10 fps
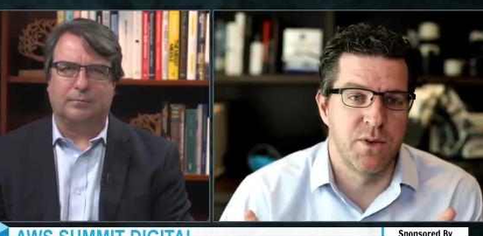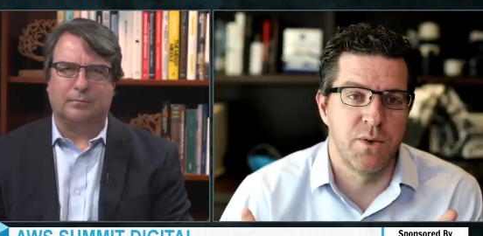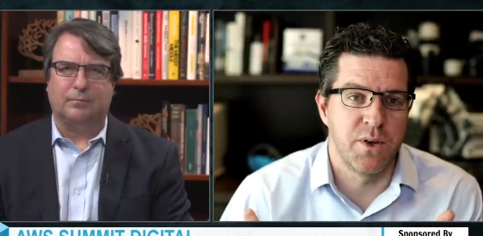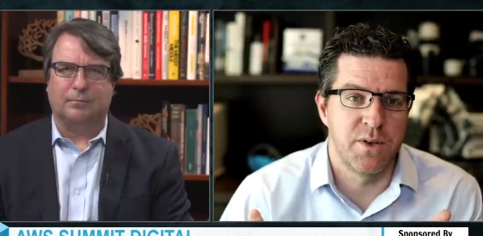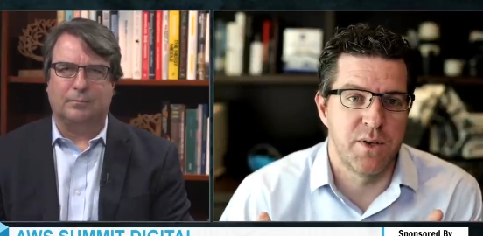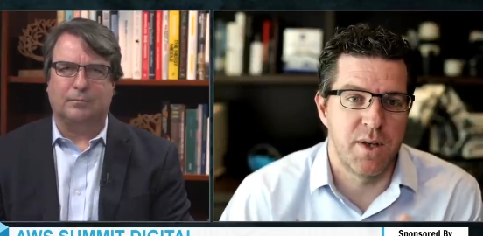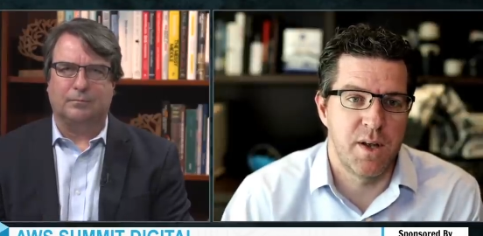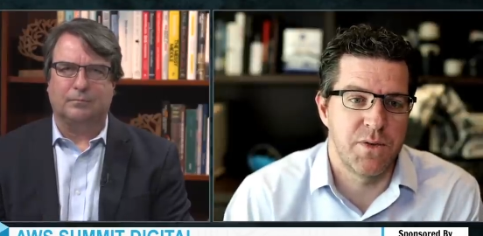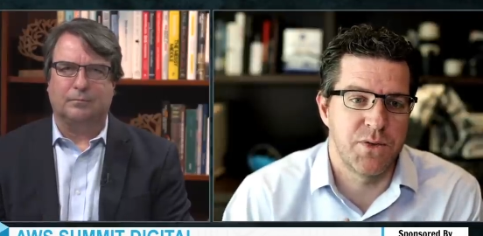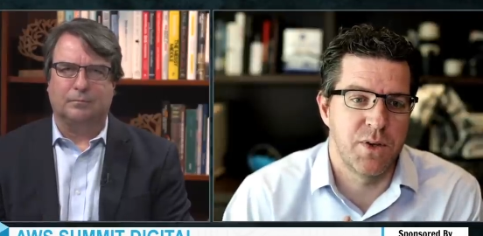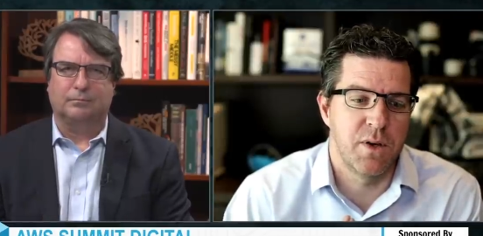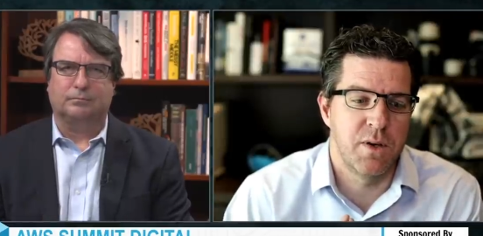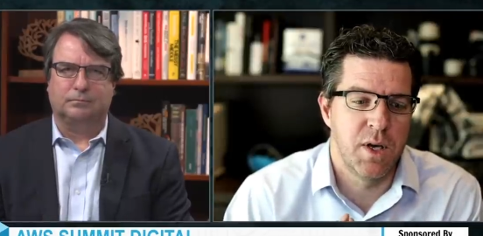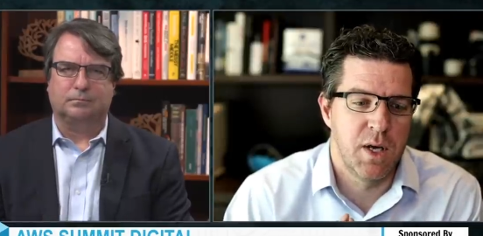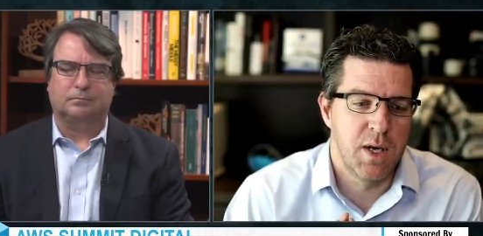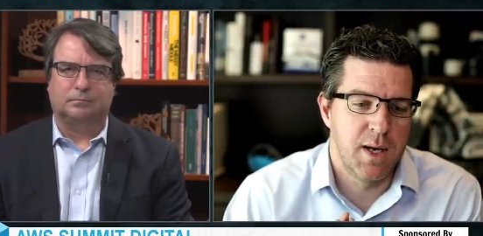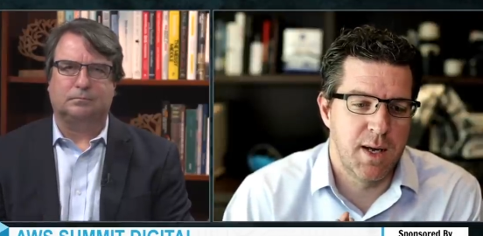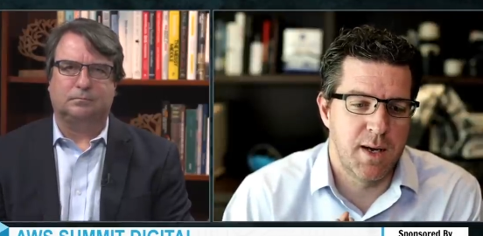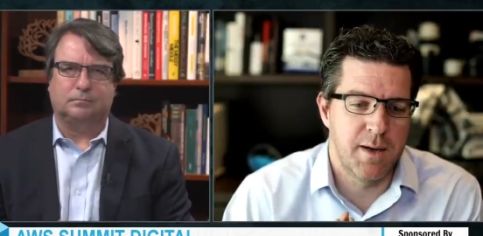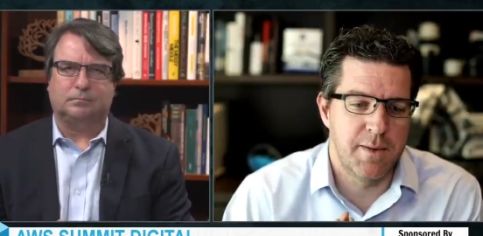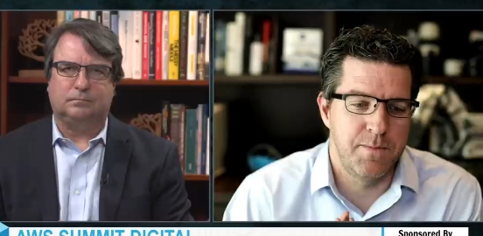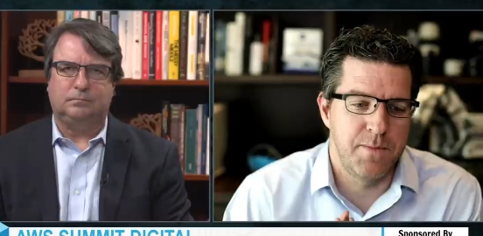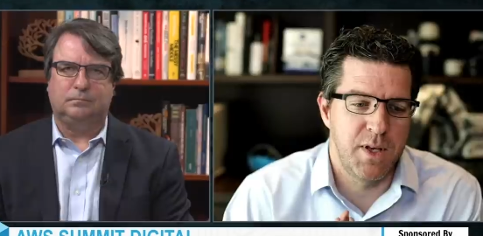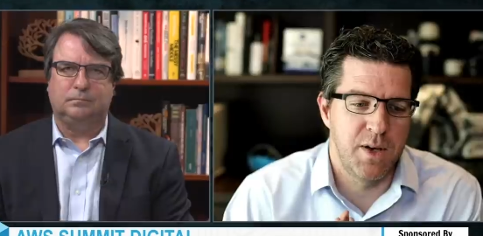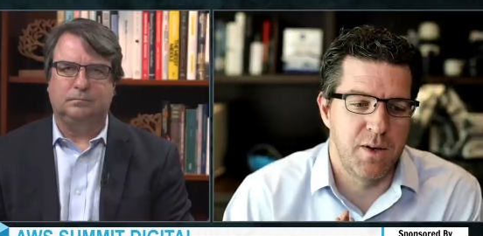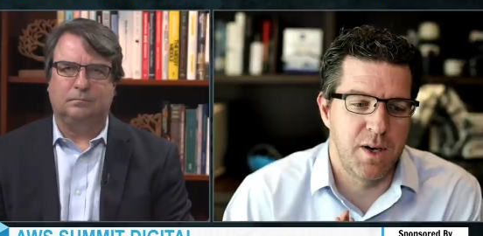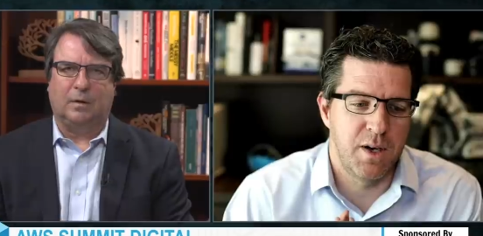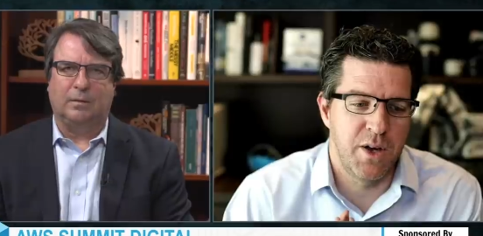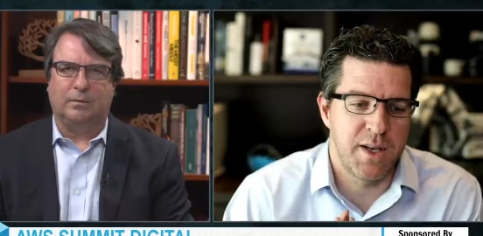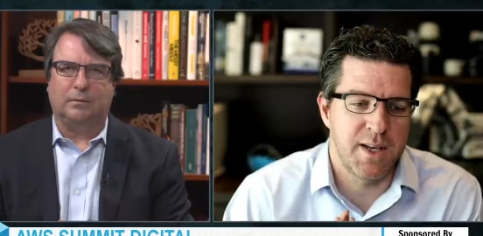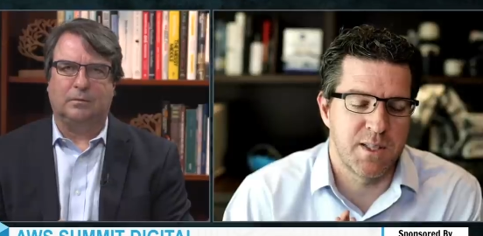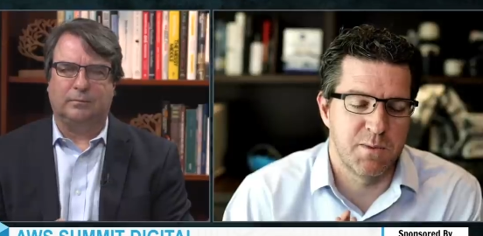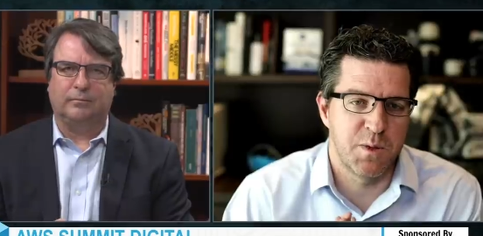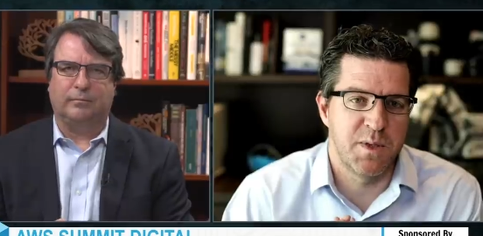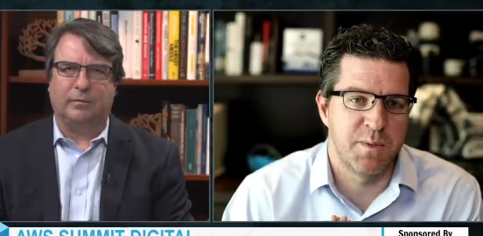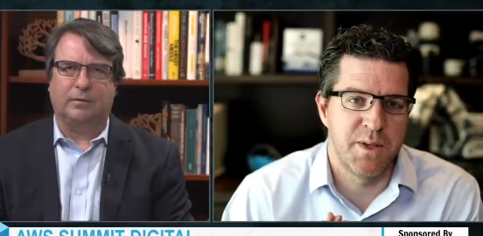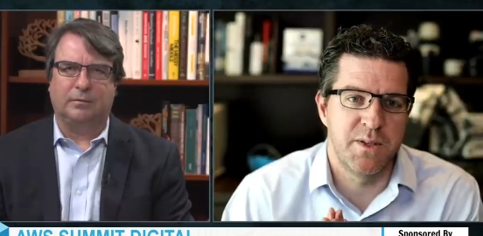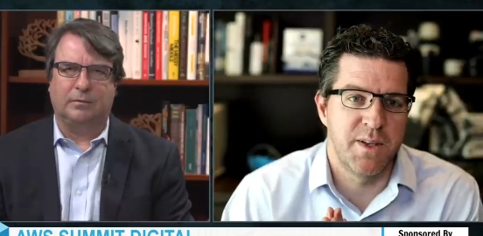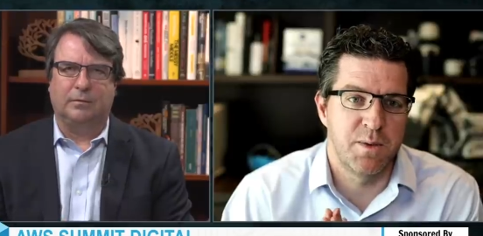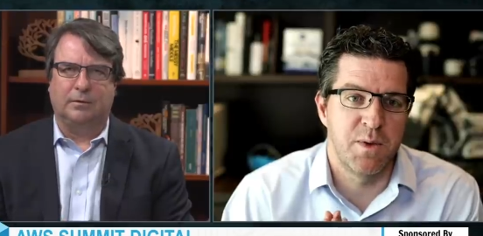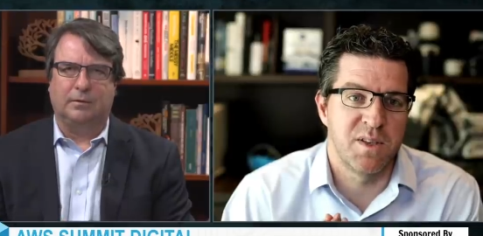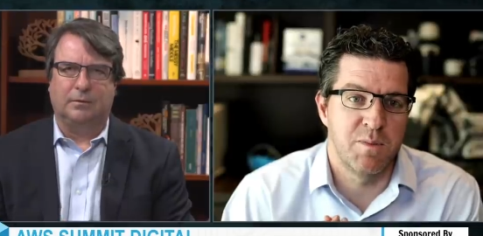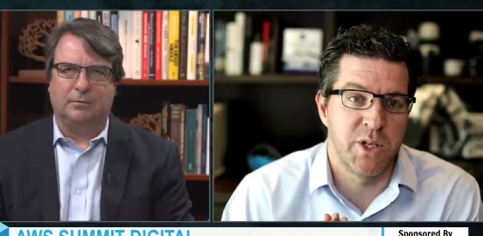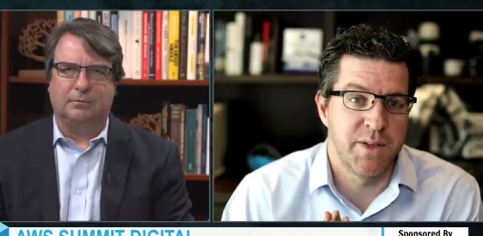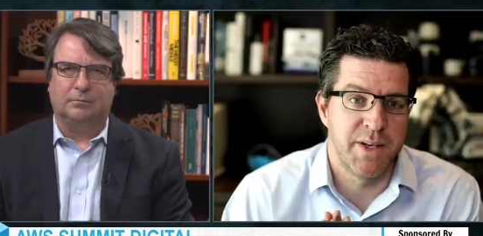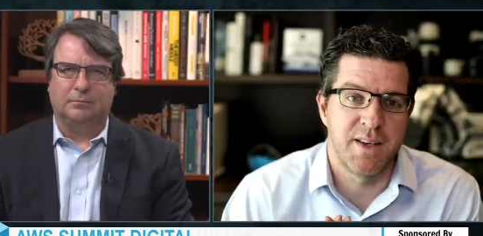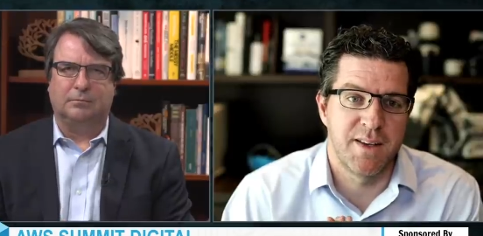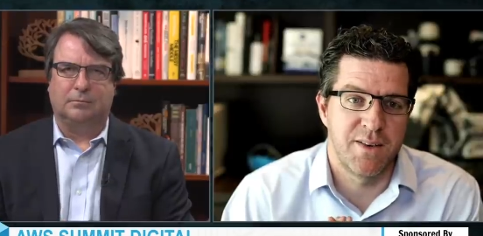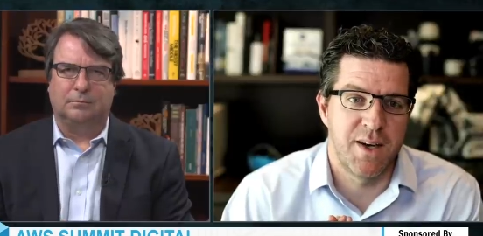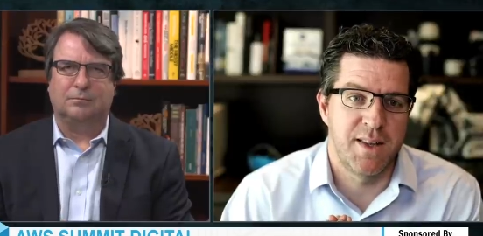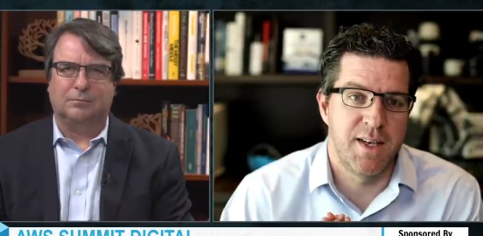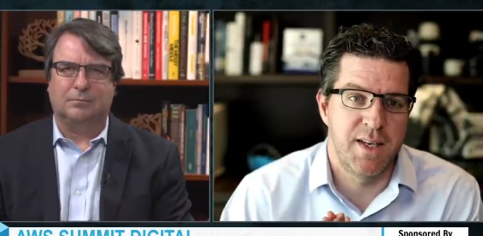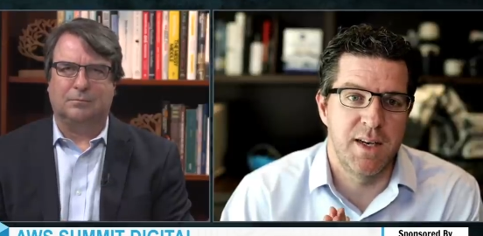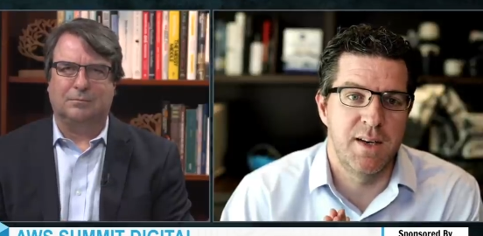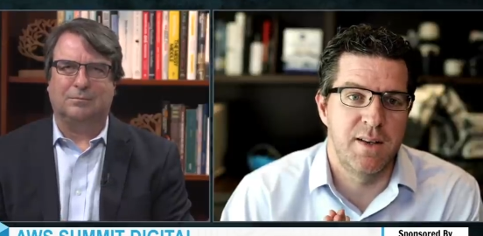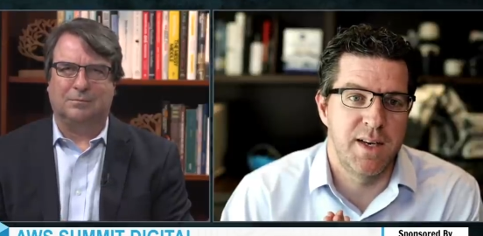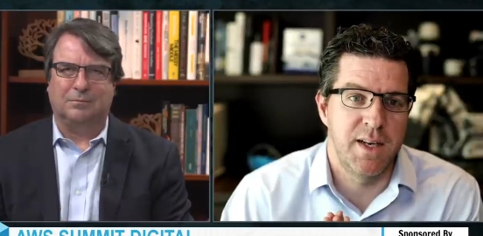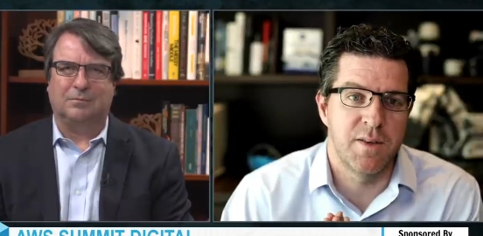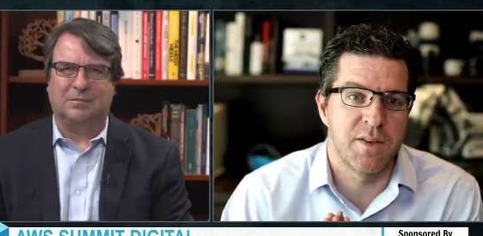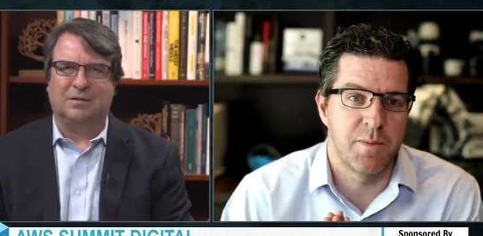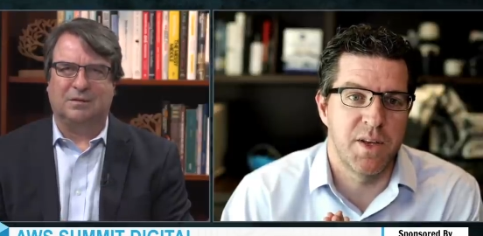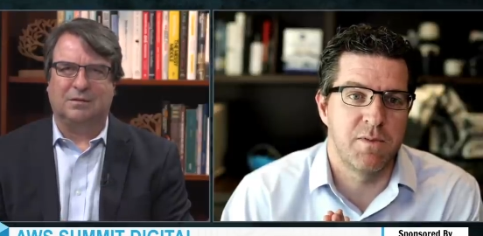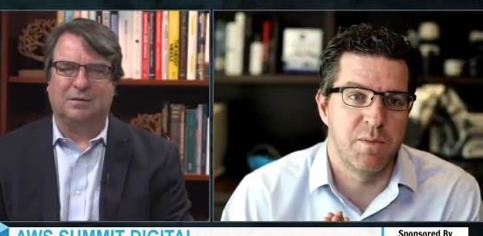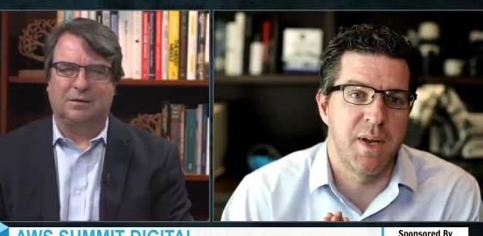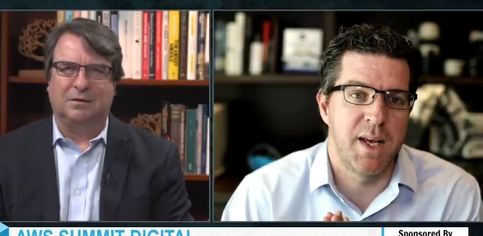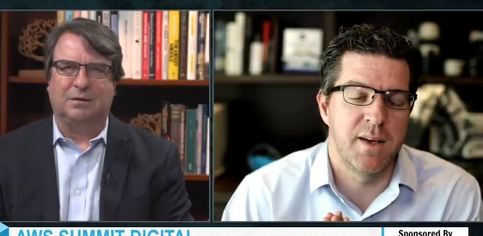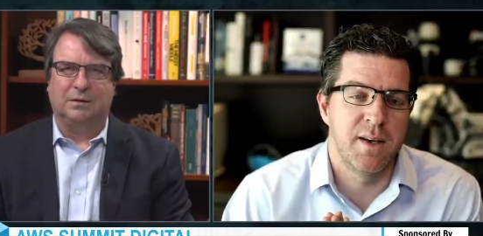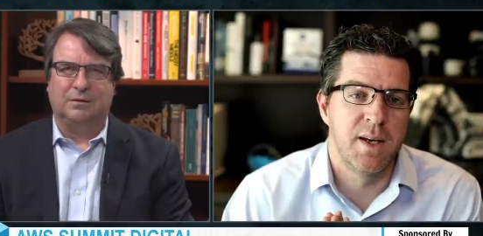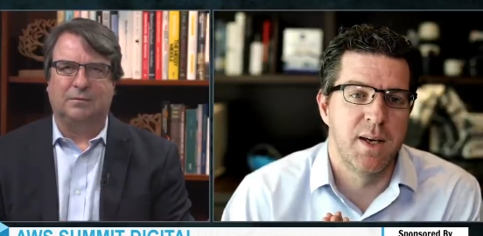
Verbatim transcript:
Speaker 1: no code. And so, um, you know, in a lot of customers we spoke to, that was a bottleneck. Right? They needed they needed something from data.